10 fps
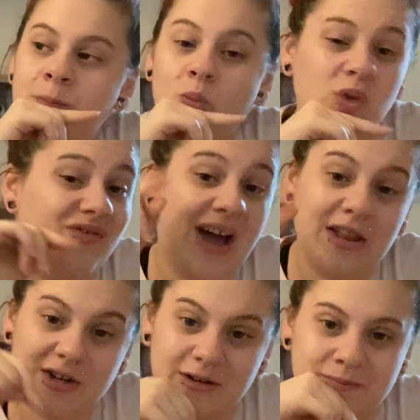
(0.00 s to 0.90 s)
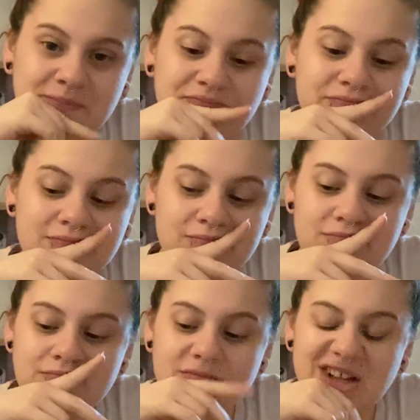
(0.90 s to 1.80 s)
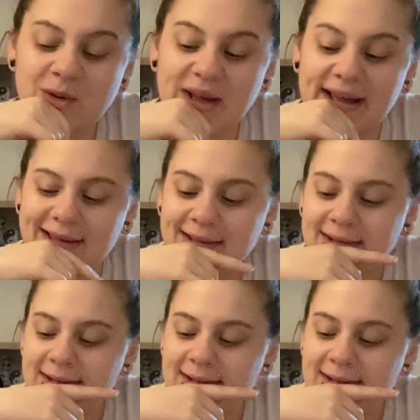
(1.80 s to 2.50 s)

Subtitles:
With valor. Okay?